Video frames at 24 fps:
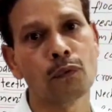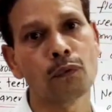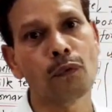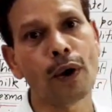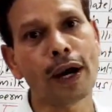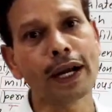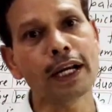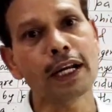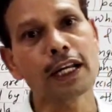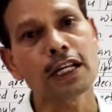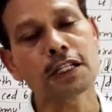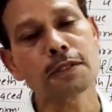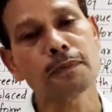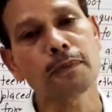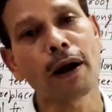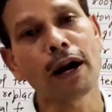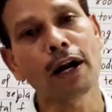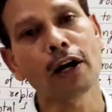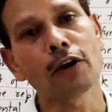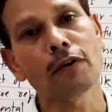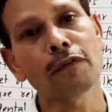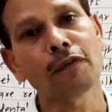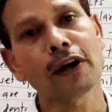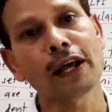widest
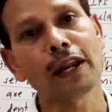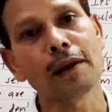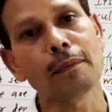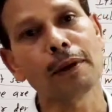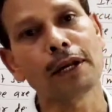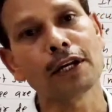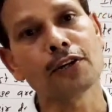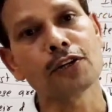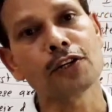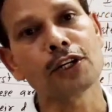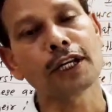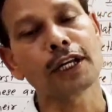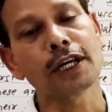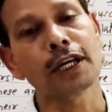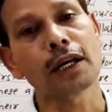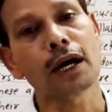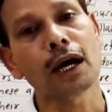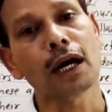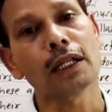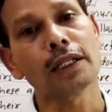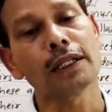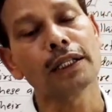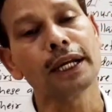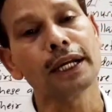part of alimentary
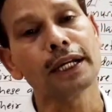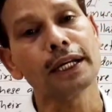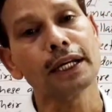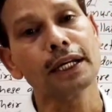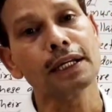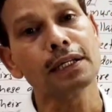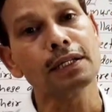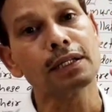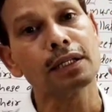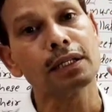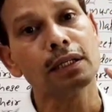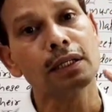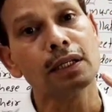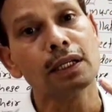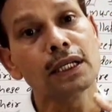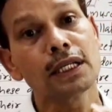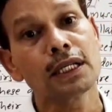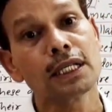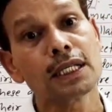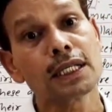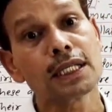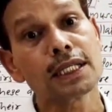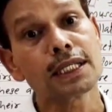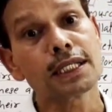canal, that is
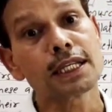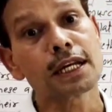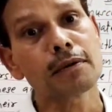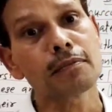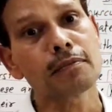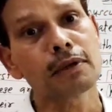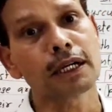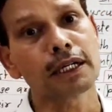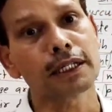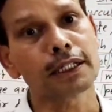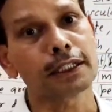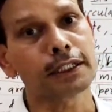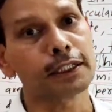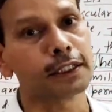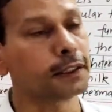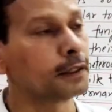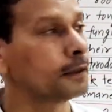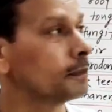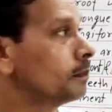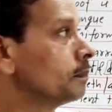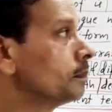stomach.